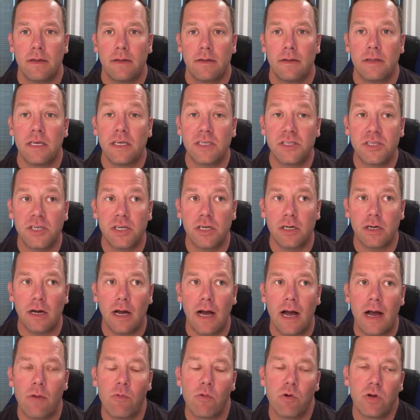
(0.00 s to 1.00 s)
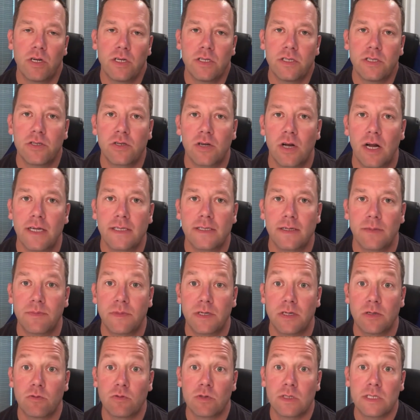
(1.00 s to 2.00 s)
This year, I wanted to try
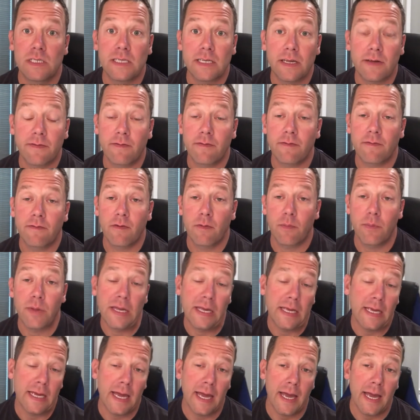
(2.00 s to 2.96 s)
something really different for me,